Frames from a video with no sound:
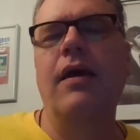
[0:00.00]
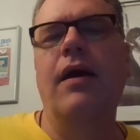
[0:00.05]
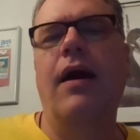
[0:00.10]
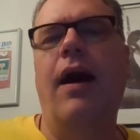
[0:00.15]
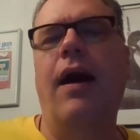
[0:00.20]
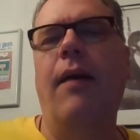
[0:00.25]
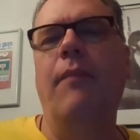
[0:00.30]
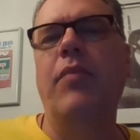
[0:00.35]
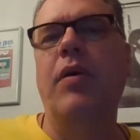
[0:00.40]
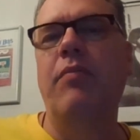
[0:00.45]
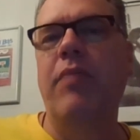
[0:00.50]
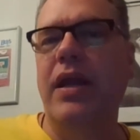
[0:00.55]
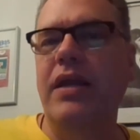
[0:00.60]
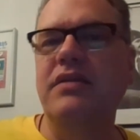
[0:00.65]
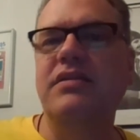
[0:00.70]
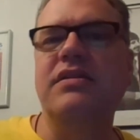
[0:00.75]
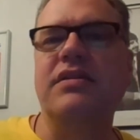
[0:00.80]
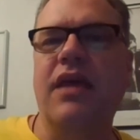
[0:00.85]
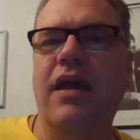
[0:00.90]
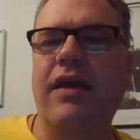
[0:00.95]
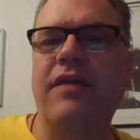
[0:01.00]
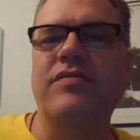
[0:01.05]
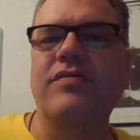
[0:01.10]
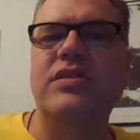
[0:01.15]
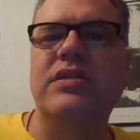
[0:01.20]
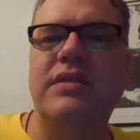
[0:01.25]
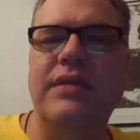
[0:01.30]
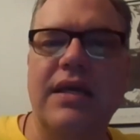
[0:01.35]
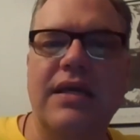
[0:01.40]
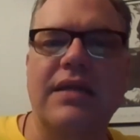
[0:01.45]
But many
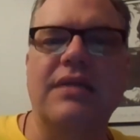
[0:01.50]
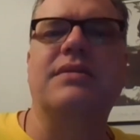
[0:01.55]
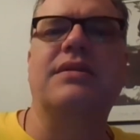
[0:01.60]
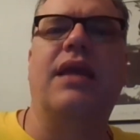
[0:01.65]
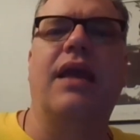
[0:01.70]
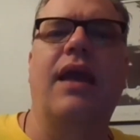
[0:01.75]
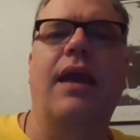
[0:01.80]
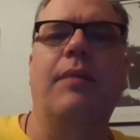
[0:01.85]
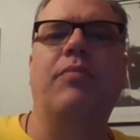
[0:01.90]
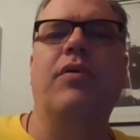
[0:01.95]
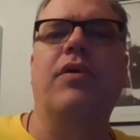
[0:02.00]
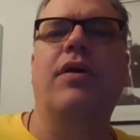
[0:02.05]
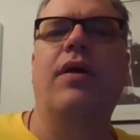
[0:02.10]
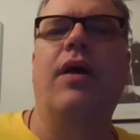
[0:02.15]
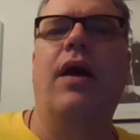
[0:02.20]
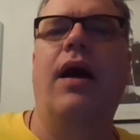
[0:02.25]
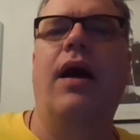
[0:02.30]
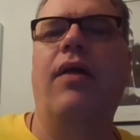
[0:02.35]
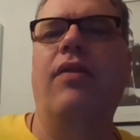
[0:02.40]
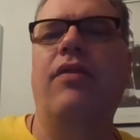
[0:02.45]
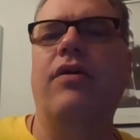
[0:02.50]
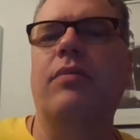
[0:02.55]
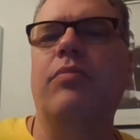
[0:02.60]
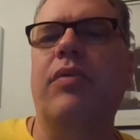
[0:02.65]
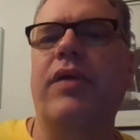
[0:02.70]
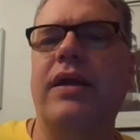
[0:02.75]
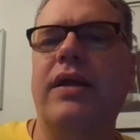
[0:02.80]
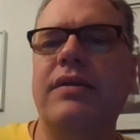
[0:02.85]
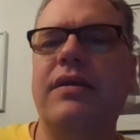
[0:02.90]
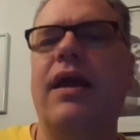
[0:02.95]
slaves did escape their
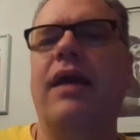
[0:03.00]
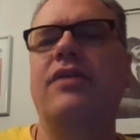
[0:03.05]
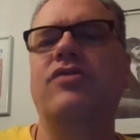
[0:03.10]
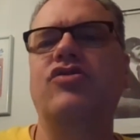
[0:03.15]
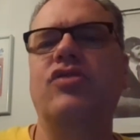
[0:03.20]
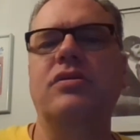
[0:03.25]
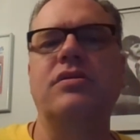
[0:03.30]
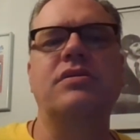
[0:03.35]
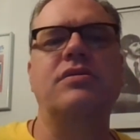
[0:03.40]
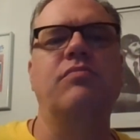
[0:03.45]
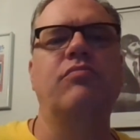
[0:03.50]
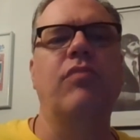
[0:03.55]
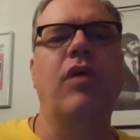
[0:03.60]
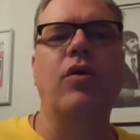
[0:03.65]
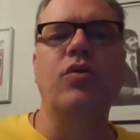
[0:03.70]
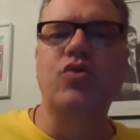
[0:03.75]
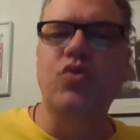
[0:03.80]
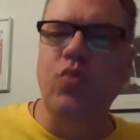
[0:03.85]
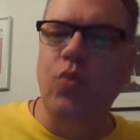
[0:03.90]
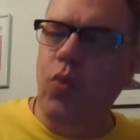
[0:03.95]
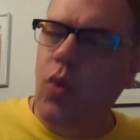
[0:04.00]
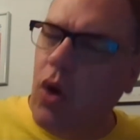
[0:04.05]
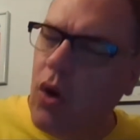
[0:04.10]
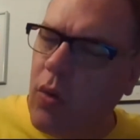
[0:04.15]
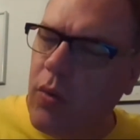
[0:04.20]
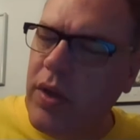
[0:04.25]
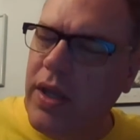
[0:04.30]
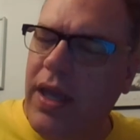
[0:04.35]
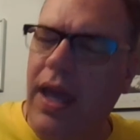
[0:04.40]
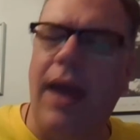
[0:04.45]
plantations. Most
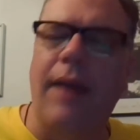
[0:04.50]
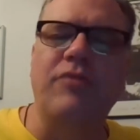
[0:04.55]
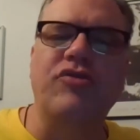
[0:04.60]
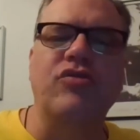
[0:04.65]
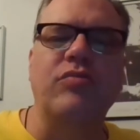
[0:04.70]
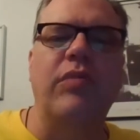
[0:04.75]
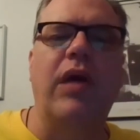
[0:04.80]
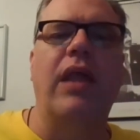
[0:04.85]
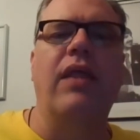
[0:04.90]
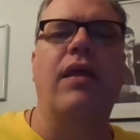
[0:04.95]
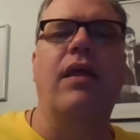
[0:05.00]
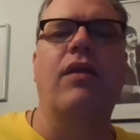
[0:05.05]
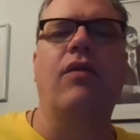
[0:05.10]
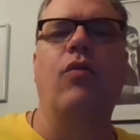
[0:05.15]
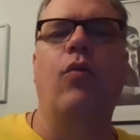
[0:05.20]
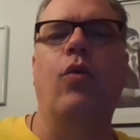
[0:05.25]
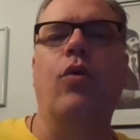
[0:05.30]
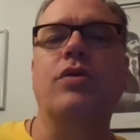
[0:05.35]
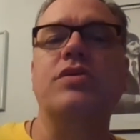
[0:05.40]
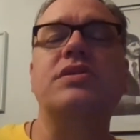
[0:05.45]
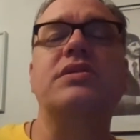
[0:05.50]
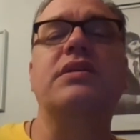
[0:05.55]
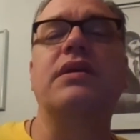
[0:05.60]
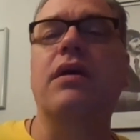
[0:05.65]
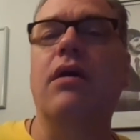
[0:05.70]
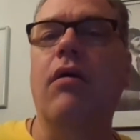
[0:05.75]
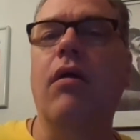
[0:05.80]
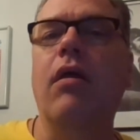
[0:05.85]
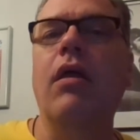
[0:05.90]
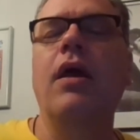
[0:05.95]
were recaptured by the end of the war.
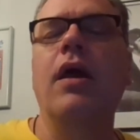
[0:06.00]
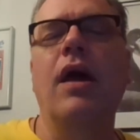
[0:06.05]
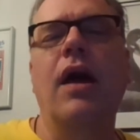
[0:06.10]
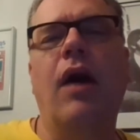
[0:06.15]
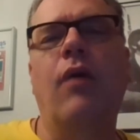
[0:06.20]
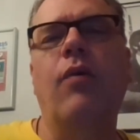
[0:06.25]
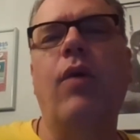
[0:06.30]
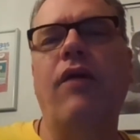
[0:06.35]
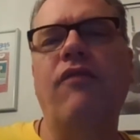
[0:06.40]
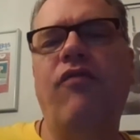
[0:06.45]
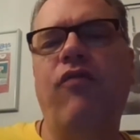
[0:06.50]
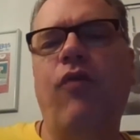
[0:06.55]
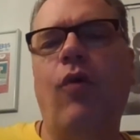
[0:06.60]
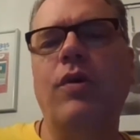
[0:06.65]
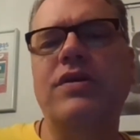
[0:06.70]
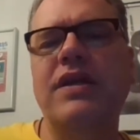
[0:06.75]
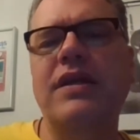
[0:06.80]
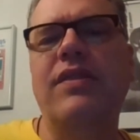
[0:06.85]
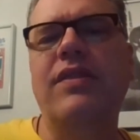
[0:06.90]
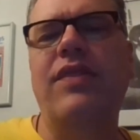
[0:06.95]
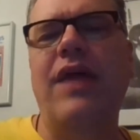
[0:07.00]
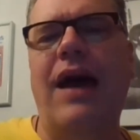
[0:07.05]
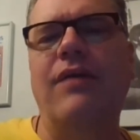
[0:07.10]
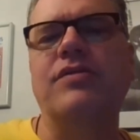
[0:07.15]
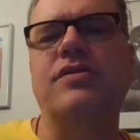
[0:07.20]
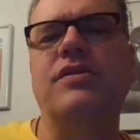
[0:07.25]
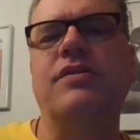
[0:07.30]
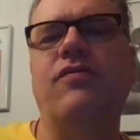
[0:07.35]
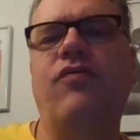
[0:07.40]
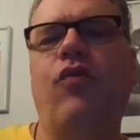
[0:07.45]
Still, around
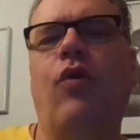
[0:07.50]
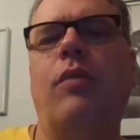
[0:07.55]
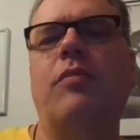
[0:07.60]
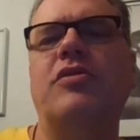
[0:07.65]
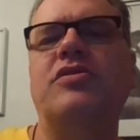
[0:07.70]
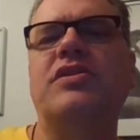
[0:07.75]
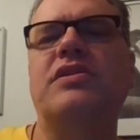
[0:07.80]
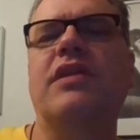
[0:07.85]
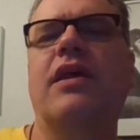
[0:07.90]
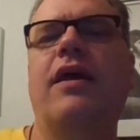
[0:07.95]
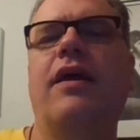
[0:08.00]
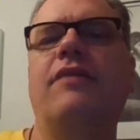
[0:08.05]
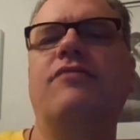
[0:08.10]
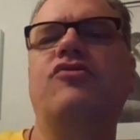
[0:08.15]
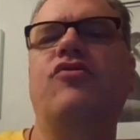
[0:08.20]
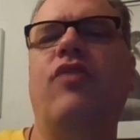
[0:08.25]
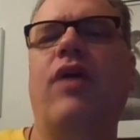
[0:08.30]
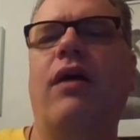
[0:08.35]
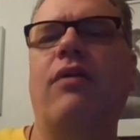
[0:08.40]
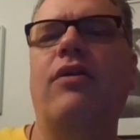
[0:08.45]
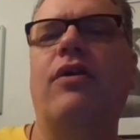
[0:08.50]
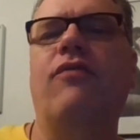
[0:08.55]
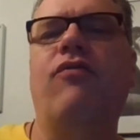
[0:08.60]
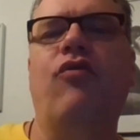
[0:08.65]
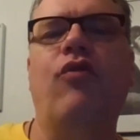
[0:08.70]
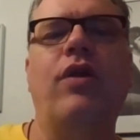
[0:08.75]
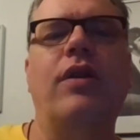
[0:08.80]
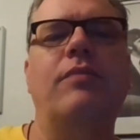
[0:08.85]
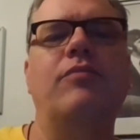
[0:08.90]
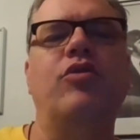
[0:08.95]
14,000 former slaves found their
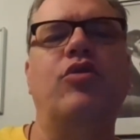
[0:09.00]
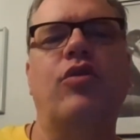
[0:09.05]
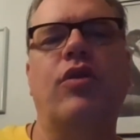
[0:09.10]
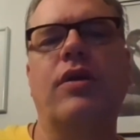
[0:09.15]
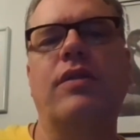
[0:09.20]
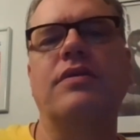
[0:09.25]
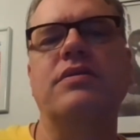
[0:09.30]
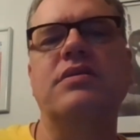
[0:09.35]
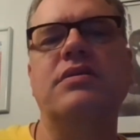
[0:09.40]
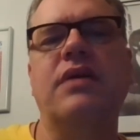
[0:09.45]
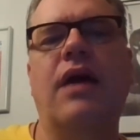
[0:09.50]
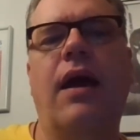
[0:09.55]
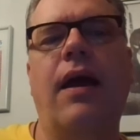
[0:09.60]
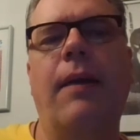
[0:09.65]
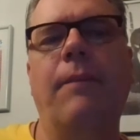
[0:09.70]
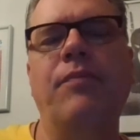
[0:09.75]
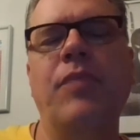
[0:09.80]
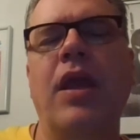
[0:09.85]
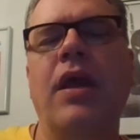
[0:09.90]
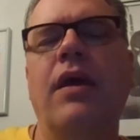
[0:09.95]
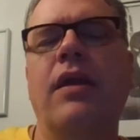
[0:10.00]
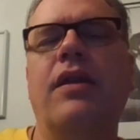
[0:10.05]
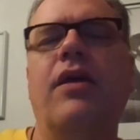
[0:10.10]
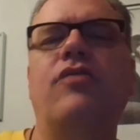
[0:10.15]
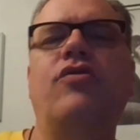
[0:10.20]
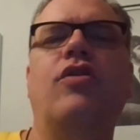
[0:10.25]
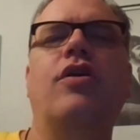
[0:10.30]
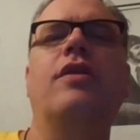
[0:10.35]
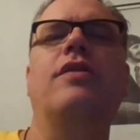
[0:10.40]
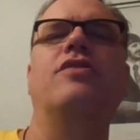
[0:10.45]
freedom during this time.
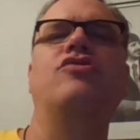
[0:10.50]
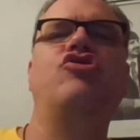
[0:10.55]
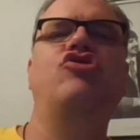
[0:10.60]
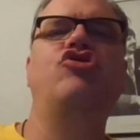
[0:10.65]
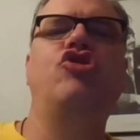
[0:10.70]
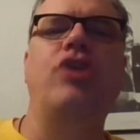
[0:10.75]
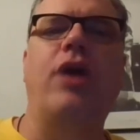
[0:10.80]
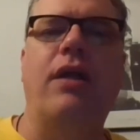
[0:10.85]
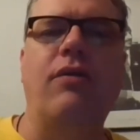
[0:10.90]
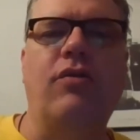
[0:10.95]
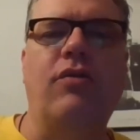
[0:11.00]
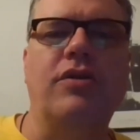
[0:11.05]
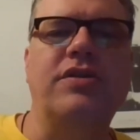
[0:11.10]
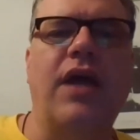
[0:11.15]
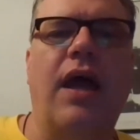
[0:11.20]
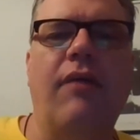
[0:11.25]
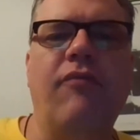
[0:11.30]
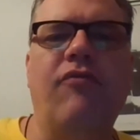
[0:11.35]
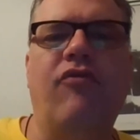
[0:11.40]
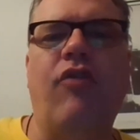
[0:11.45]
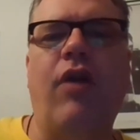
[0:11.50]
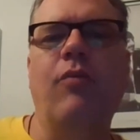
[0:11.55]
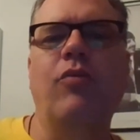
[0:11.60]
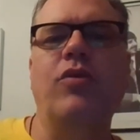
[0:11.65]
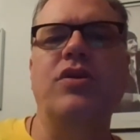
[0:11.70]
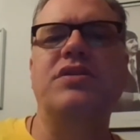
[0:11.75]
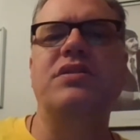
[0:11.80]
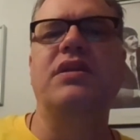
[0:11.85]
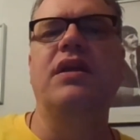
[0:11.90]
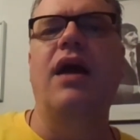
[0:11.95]
Now, during this general time frame,
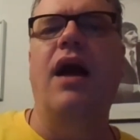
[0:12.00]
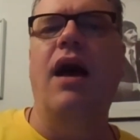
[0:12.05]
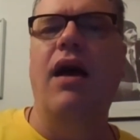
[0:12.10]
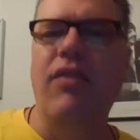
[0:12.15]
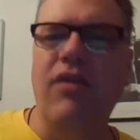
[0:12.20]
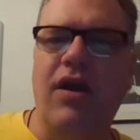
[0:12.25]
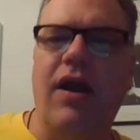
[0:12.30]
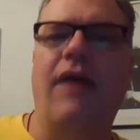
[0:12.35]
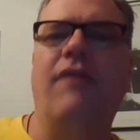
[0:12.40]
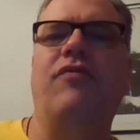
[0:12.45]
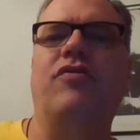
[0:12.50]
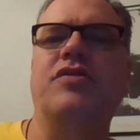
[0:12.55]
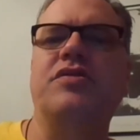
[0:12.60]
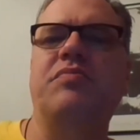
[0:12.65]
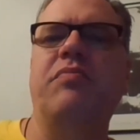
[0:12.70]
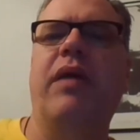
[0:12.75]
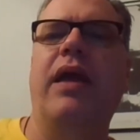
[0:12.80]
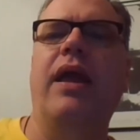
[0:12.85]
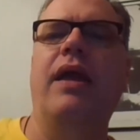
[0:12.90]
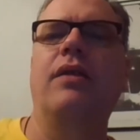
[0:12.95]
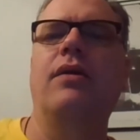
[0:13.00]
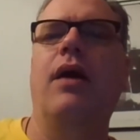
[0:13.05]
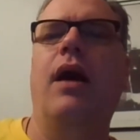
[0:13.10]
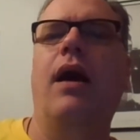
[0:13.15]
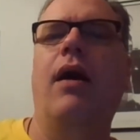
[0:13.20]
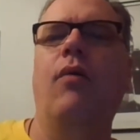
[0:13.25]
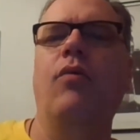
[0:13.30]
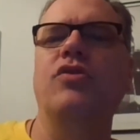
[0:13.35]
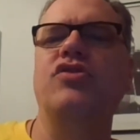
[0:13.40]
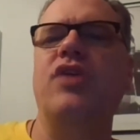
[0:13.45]
we see other efforts made,
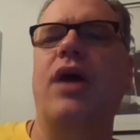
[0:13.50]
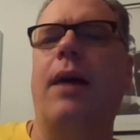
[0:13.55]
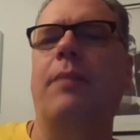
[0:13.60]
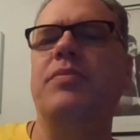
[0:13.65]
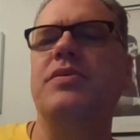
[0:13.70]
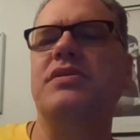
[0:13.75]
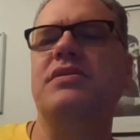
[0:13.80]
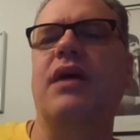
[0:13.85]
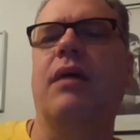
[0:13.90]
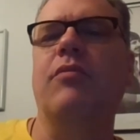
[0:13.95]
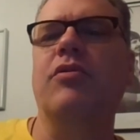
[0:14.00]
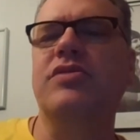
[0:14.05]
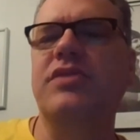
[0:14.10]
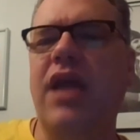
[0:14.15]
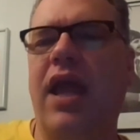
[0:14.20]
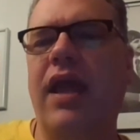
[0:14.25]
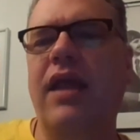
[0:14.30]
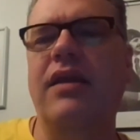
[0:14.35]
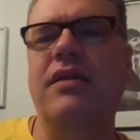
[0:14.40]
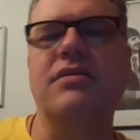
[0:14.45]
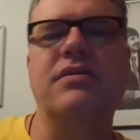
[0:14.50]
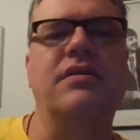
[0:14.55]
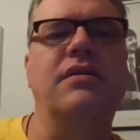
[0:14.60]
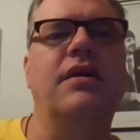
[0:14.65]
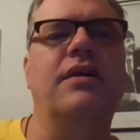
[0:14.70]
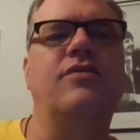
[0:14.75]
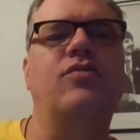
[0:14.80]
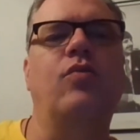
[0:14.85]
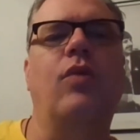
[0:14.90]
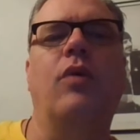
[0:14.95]
which happened
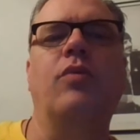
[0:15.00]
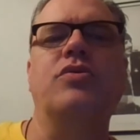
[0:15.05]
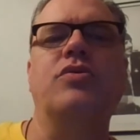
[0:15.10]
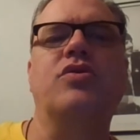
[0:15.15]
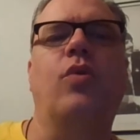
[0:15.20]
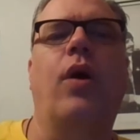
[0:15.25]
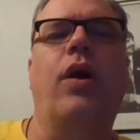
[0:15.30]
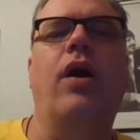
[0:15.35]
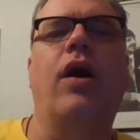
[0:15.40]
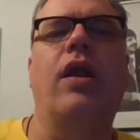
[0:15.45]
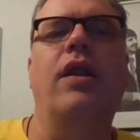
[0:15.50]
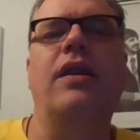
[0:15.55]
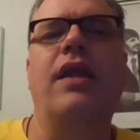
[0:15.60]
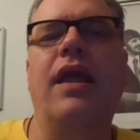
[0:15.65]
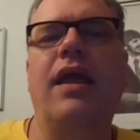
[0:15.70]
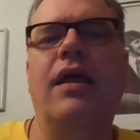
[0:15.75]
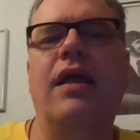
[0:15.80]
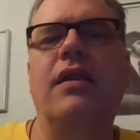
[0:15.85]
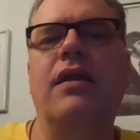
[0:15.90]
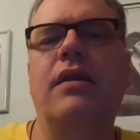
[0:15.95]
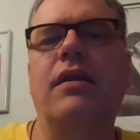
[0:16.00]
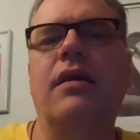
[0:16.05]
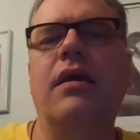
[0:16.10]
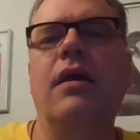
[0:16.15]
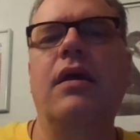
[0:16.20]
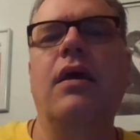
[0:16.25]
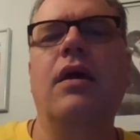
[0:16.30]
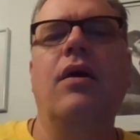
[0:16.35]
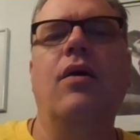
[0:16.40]
simultaneously to what was going on in England